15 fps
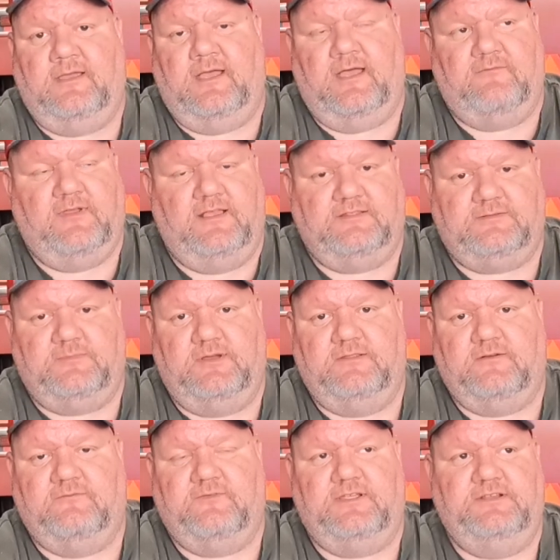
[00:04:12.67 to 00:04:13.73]
I've got some
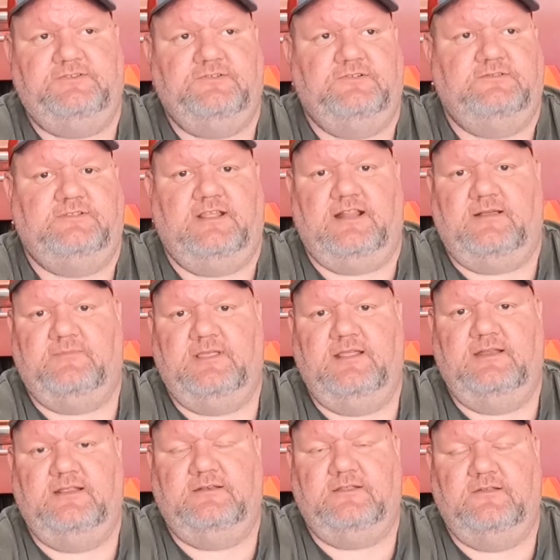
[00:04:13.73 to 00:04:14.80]
other ventures that I'm
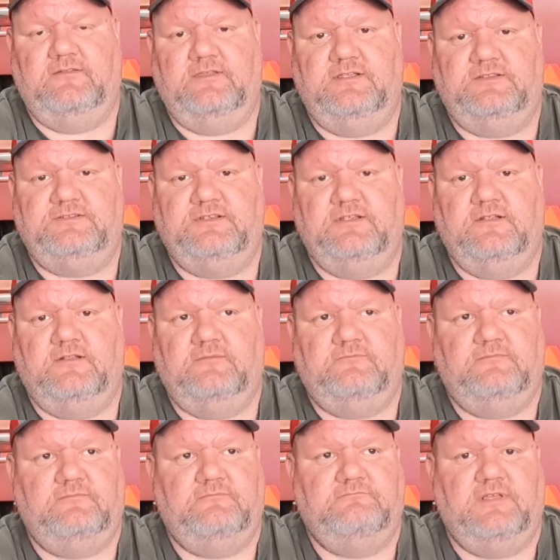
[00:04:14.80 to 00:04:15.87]
getting into this year.
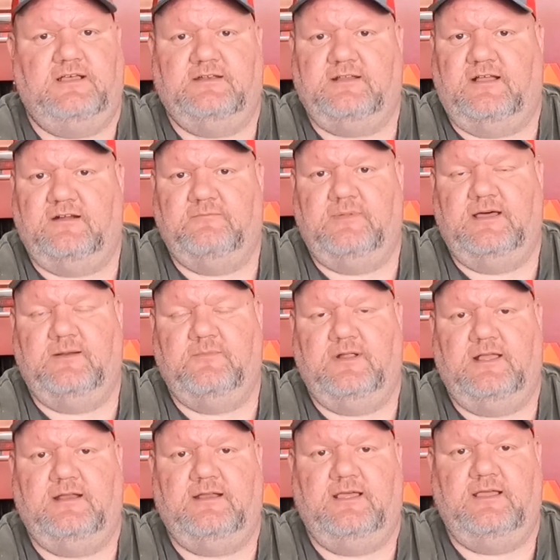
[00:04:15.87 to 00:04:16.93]
I'm not talking about them
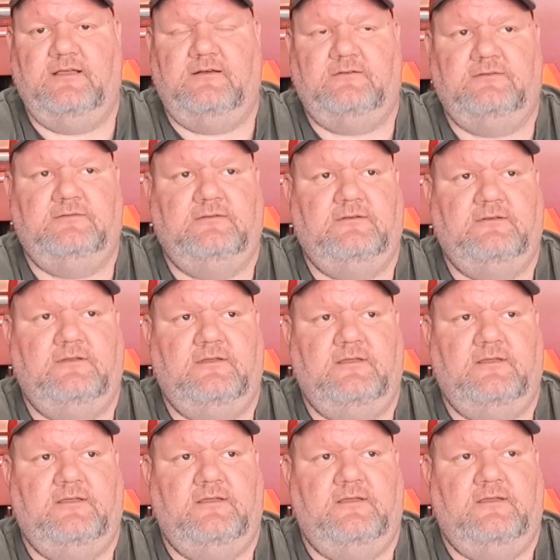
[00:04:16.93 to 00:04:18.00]
right now,
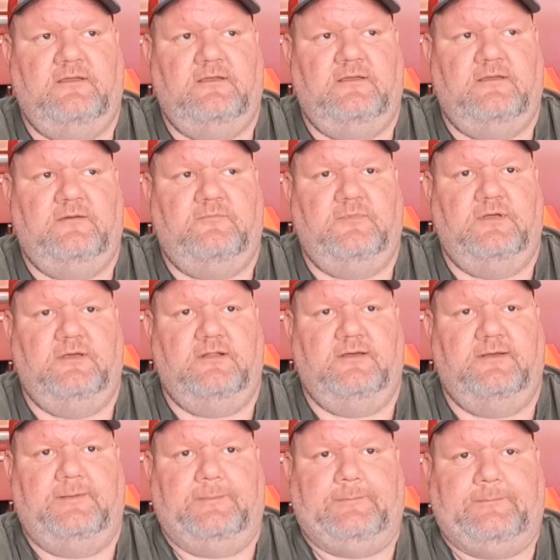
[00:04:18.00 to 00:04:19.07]
but
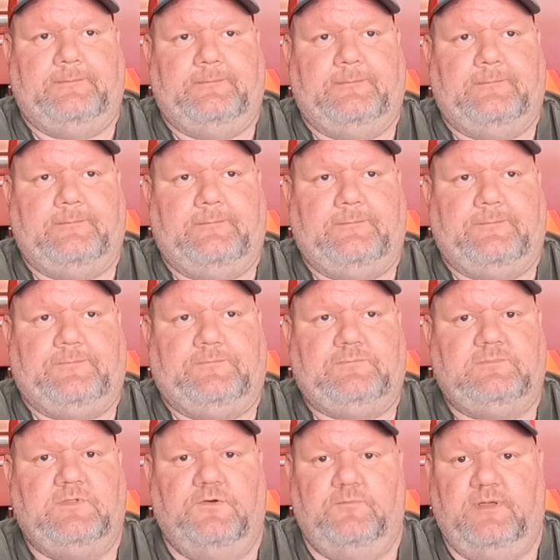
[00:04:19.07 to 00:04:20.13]
going
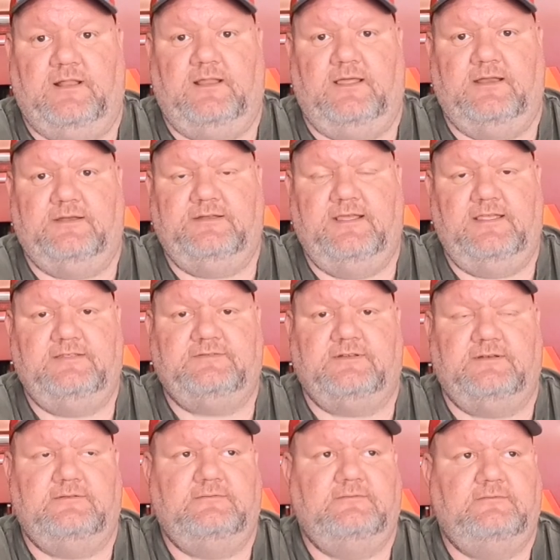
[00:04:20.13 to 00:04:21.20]
to be a lot of
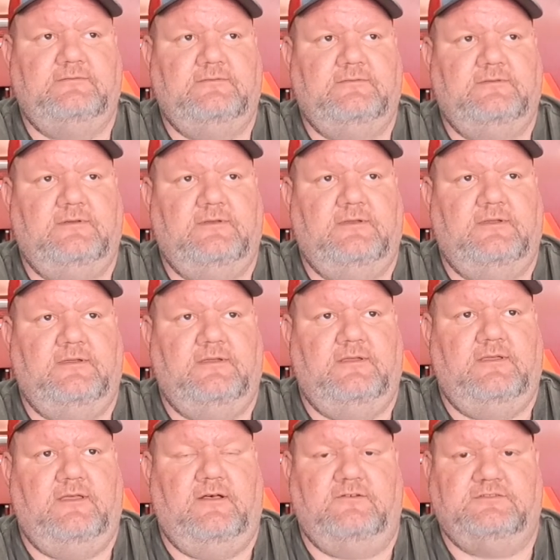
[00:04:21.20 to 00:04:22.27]
testing
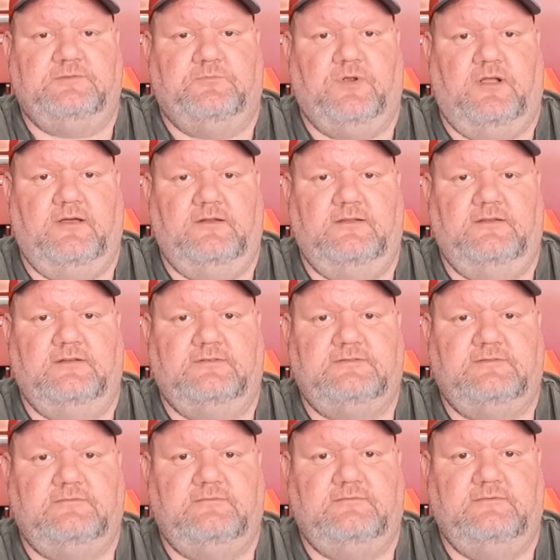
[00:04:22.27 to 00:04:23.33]
on some
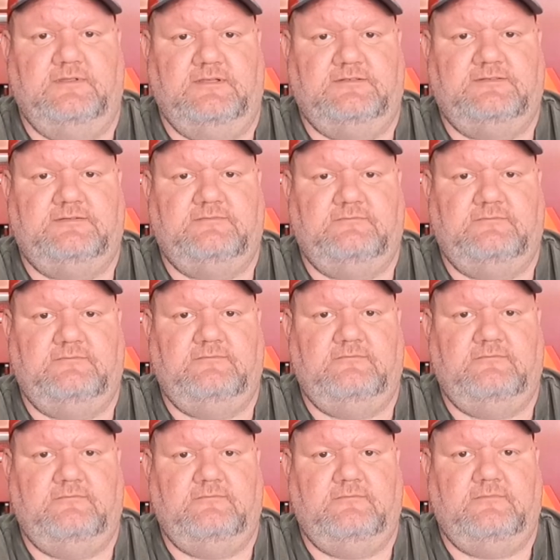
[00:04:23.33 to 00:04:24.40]
products this
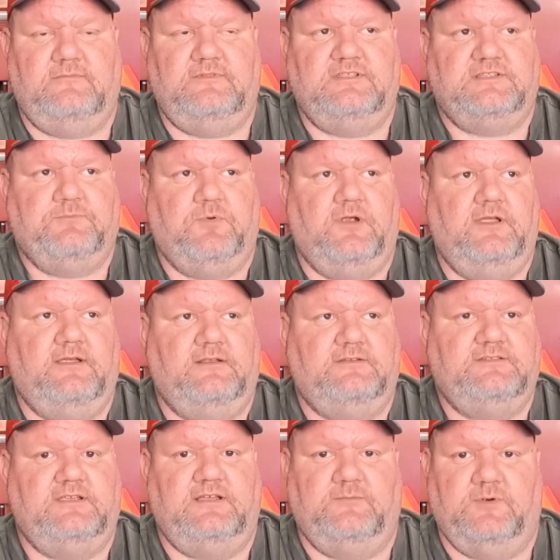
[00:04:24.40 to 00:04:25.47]
spring and
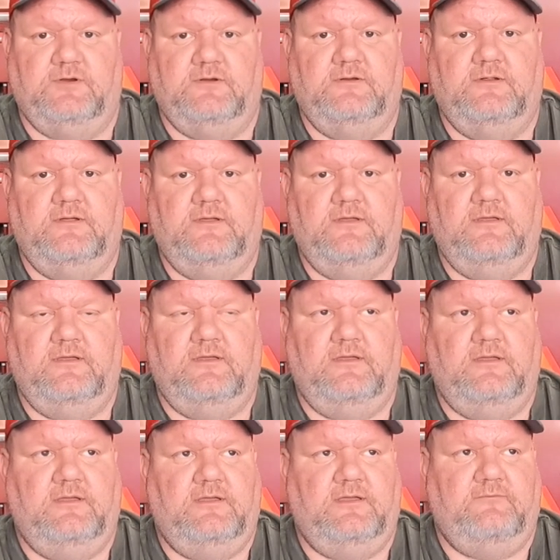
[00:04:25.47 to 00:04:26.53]
summer
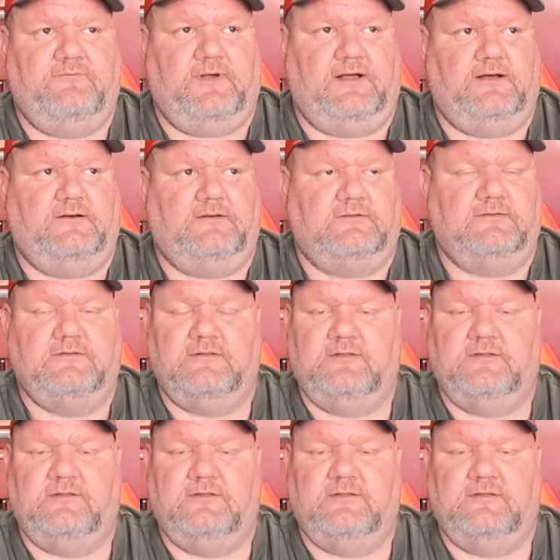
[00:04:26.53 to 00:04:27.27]
and fall.